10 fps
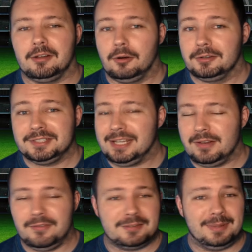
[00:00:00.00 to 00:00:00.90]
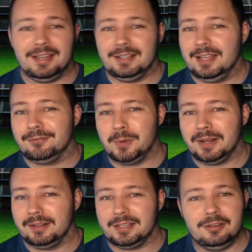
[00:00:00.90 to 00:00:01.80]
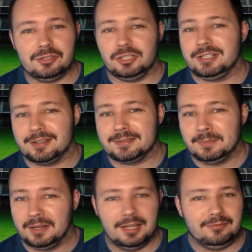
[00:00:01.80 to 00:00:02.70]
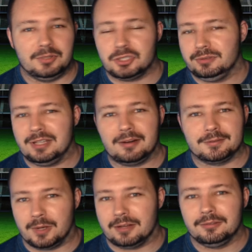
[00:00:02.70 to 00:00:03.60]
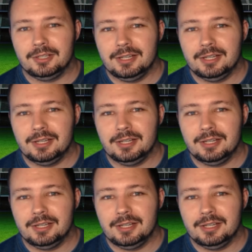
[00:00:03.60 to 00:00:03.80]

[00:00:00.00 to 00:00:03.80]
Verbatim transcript: Honestly, even if he's playing at left wing like he usually does, love him to shoot there as well.